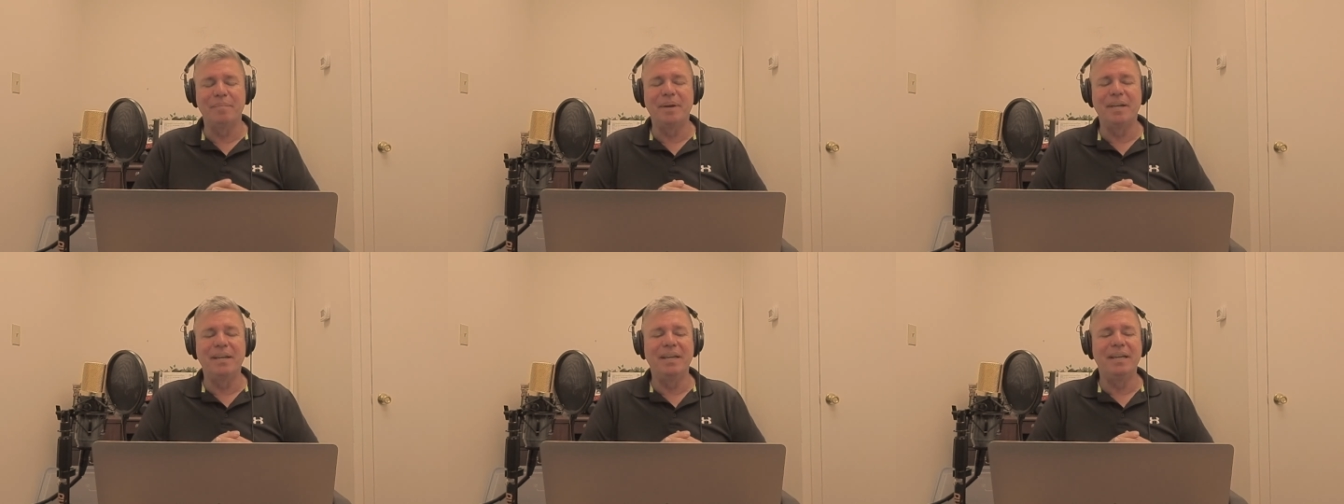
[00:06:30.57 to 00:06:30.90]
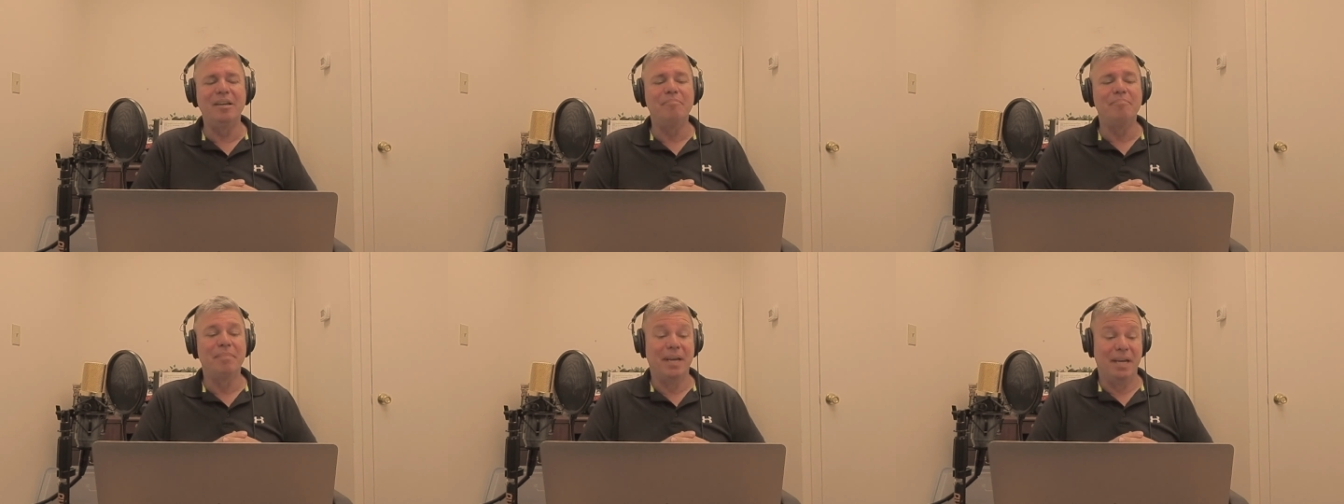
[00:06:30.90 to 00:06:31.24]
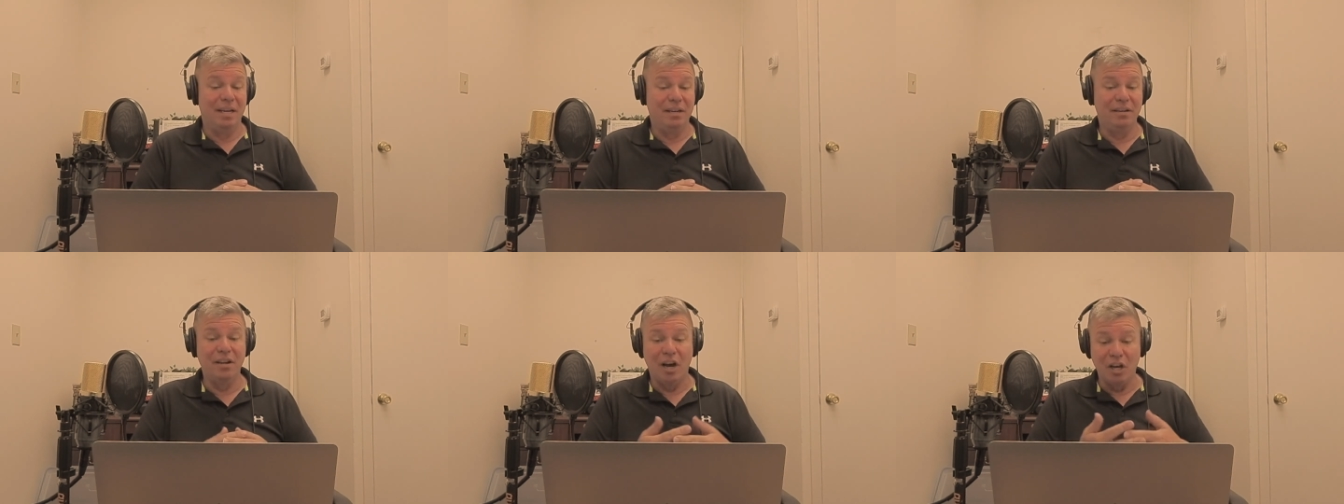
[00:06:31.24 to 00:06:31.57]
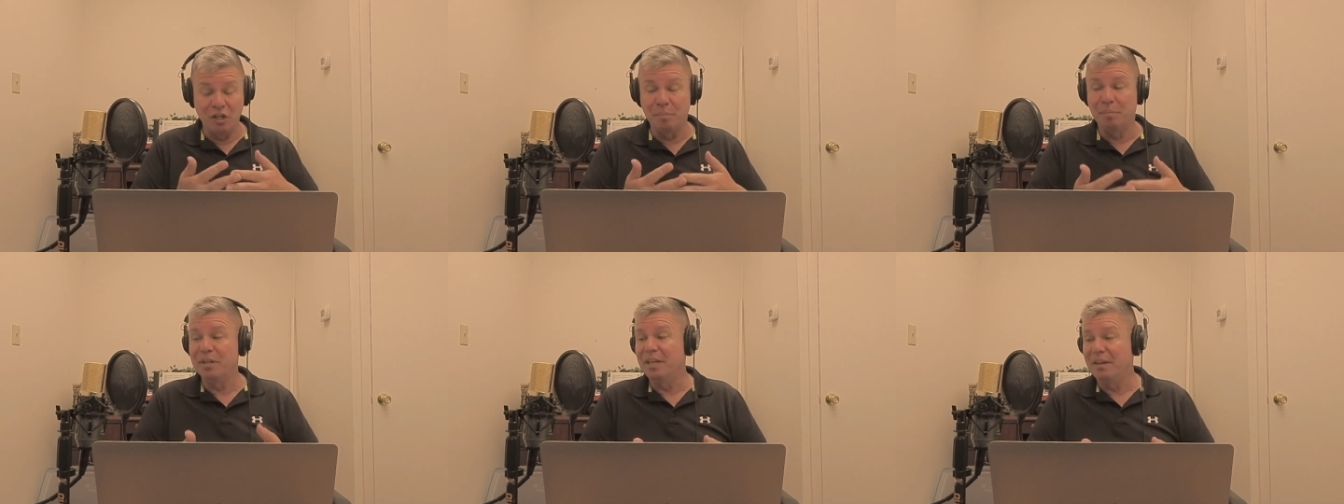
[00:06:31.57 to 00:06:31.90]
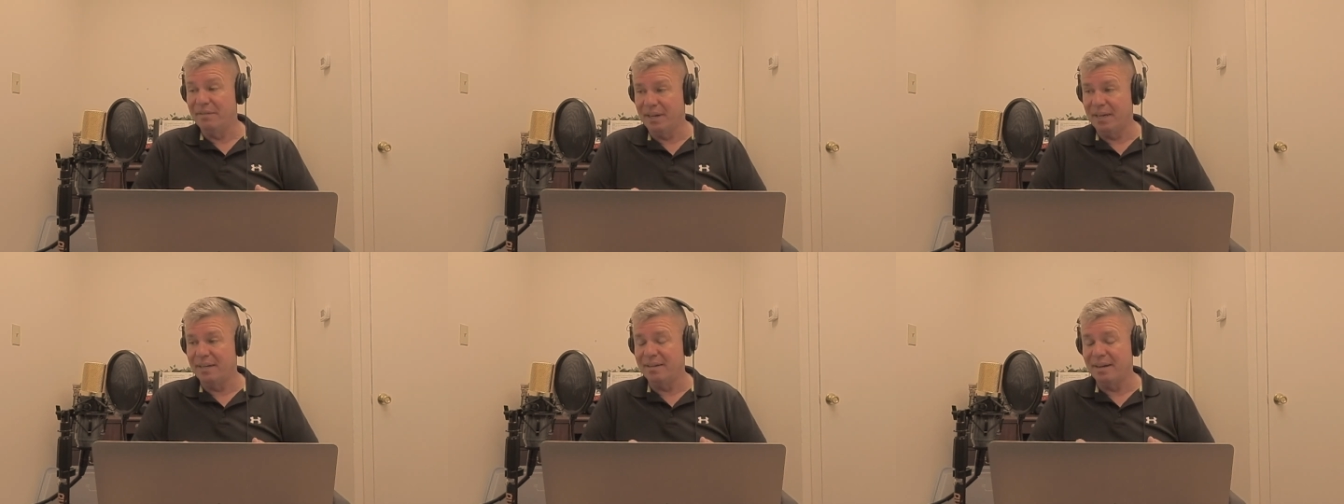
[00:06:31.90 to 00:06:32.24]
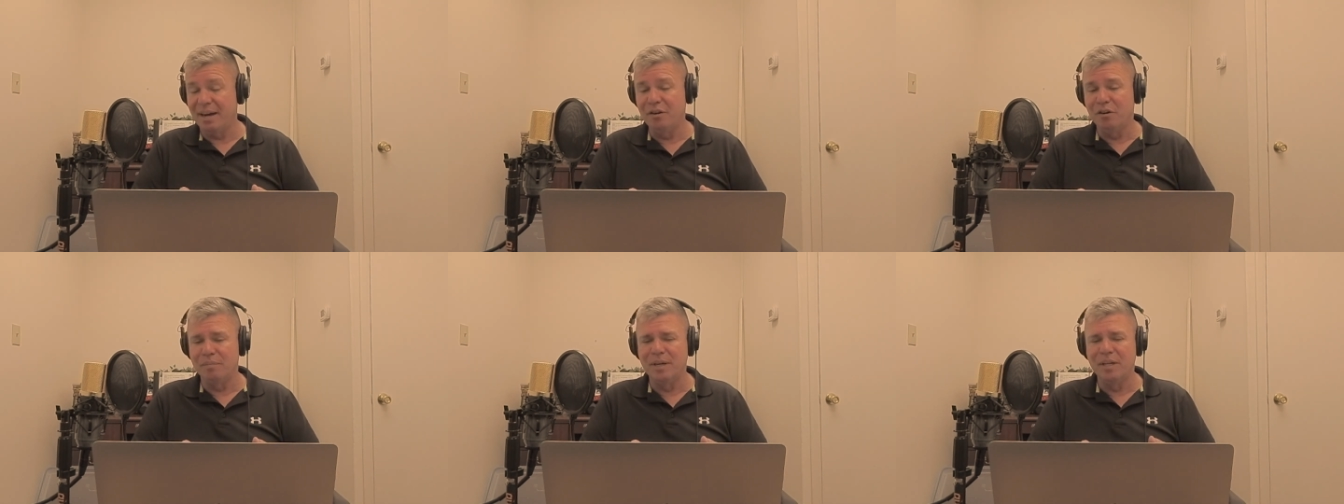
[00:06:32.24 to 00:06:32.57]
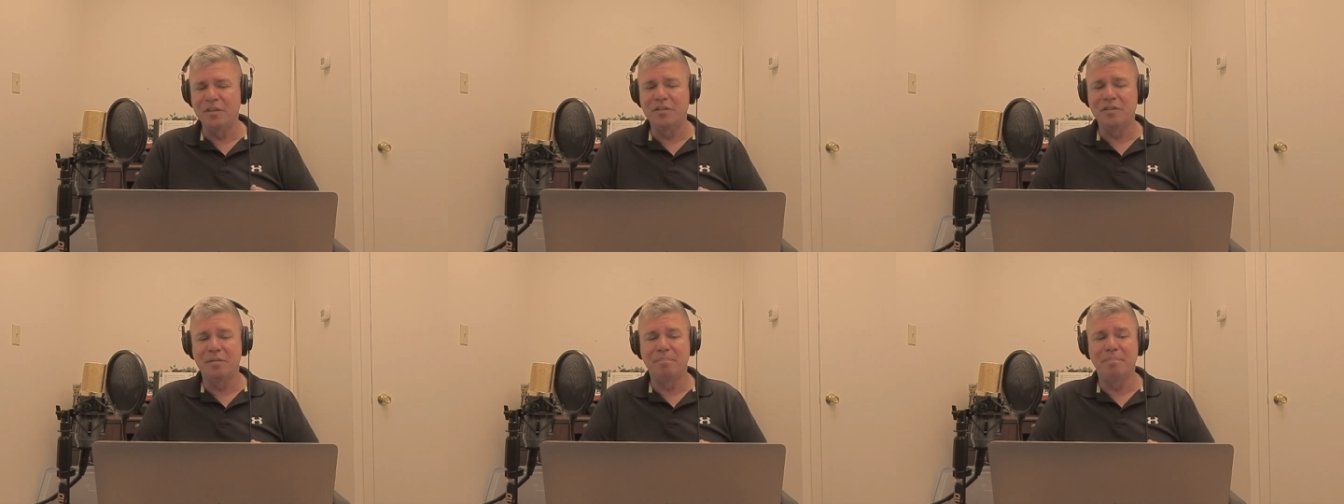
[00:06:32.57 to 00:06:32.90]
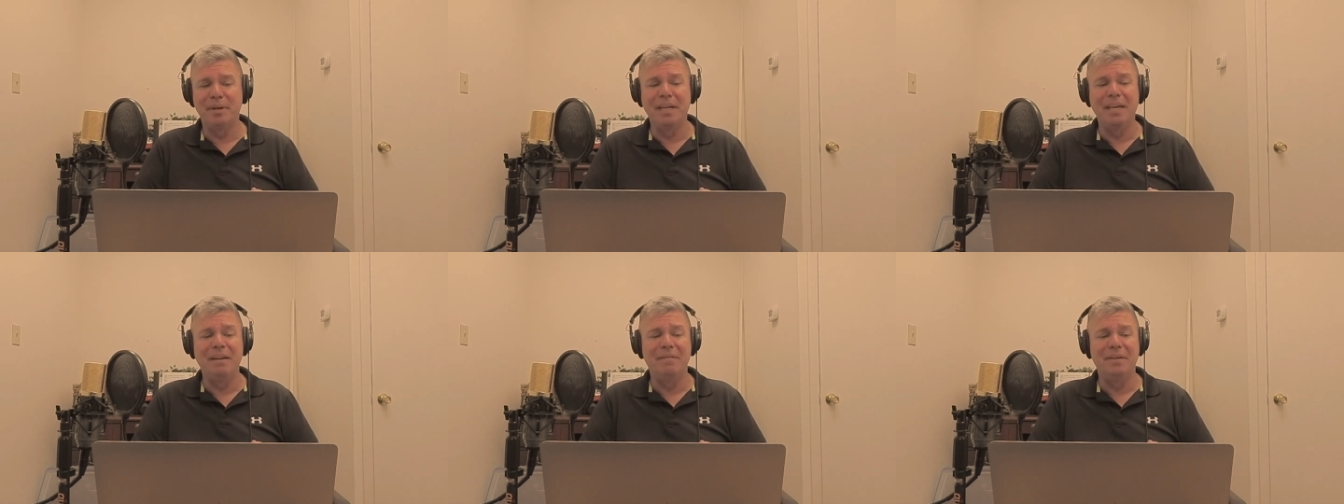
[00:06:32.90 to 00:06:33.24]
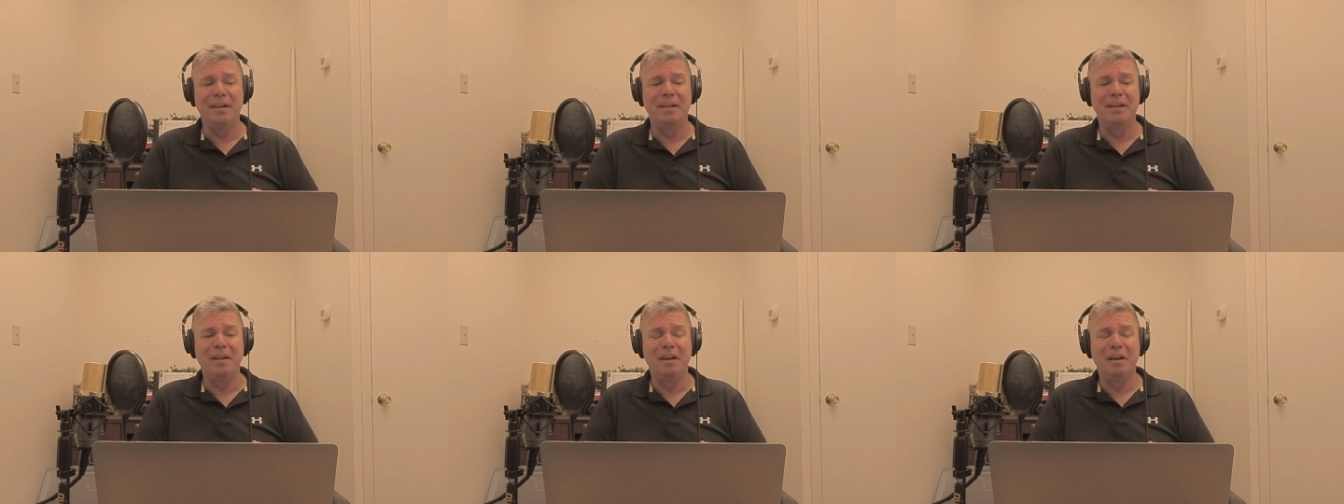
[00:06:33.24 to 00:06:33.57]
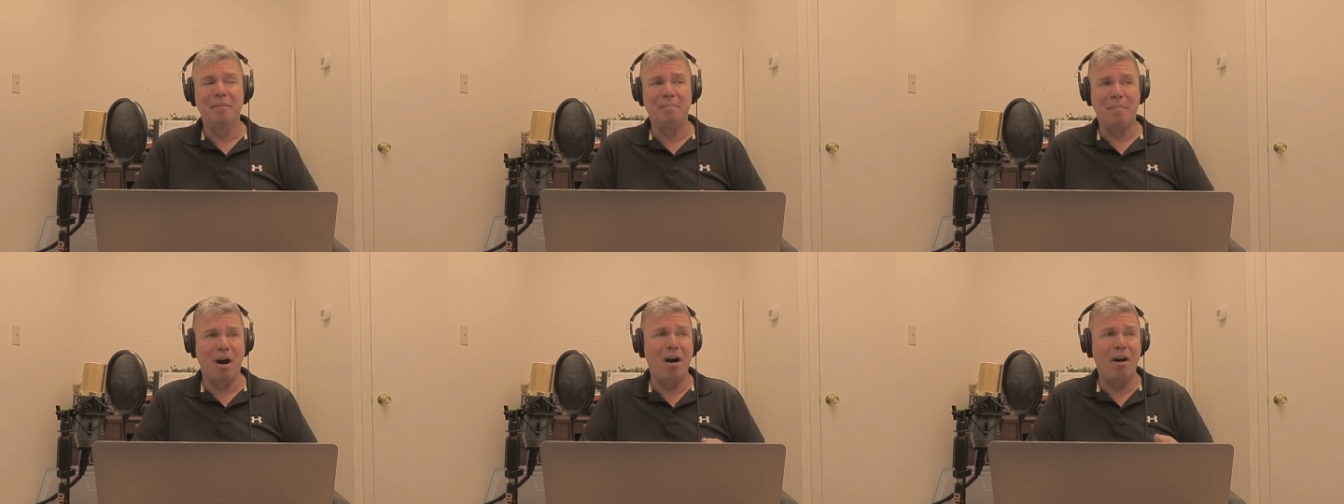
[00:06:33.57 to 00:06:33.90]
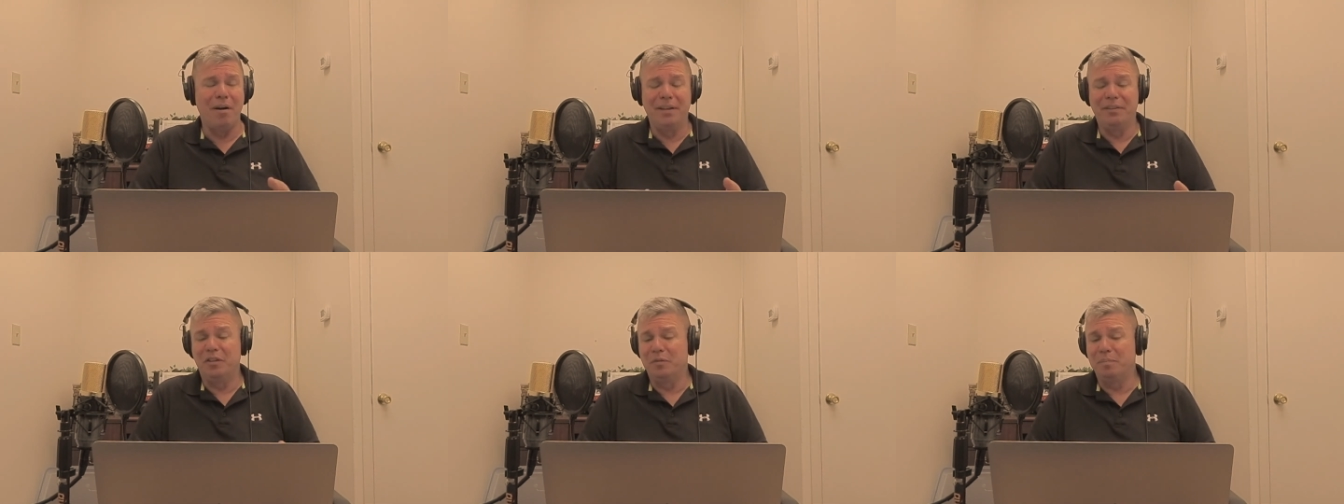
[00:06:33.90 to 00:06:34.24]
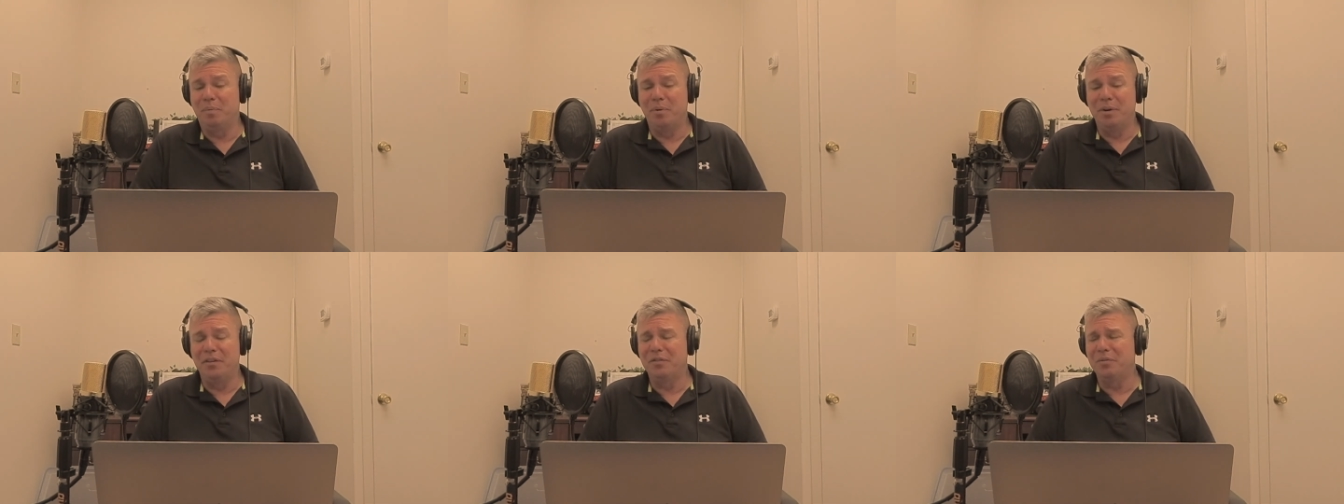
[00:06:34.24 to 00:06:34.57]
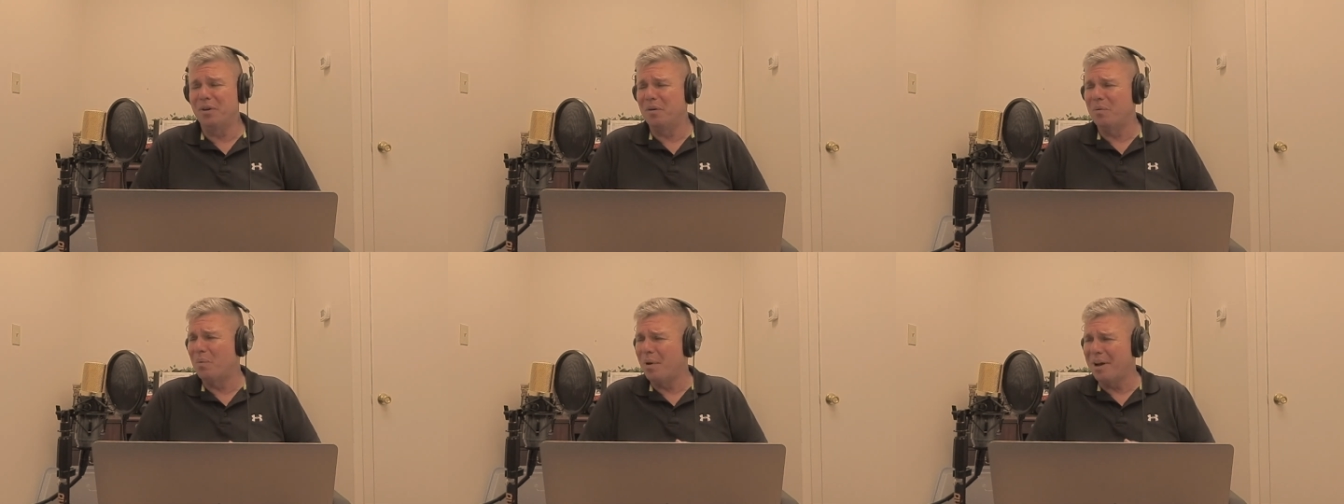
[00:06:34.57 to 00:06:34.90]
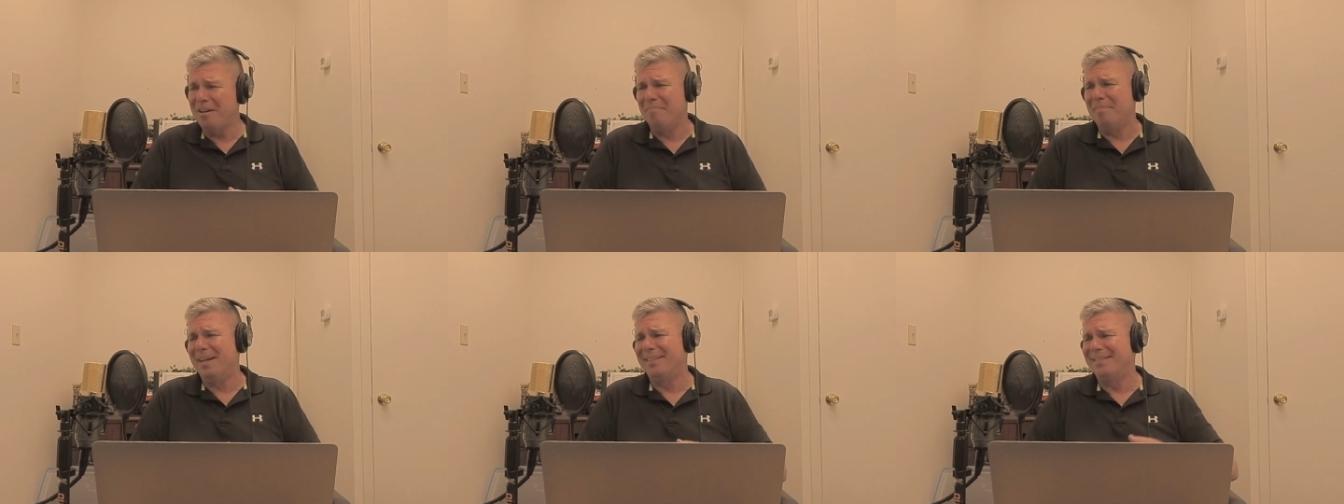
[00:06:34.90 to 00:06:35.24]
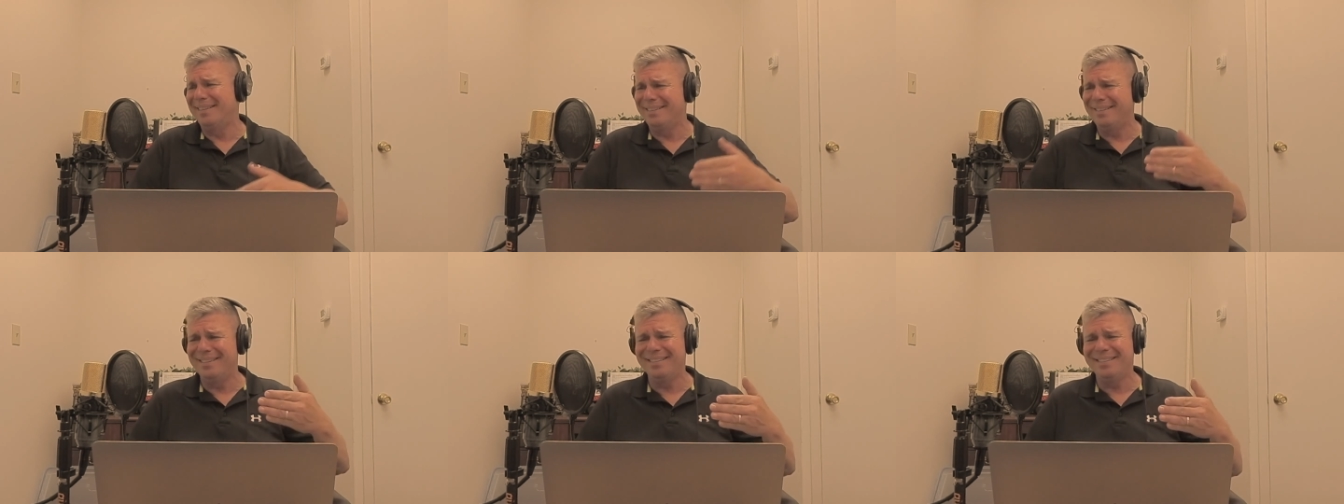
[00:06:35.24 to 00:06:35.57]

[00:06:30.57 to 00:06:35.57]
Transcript: I mean, he does believe in entitlements, but even Maher at this point is going, well, wait a minute.